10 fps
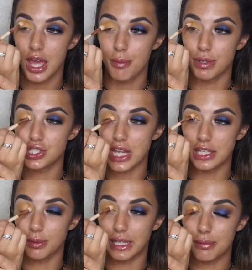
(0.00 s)
but
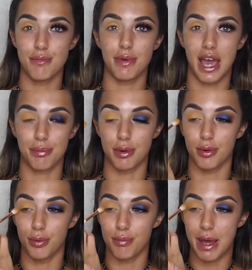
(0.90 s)
genuinely,
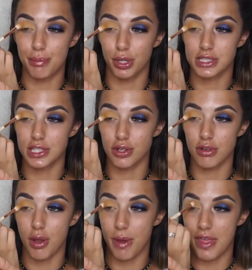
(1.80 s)
Apple MacBooks, I don't
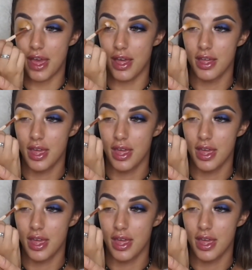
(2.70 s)
know whether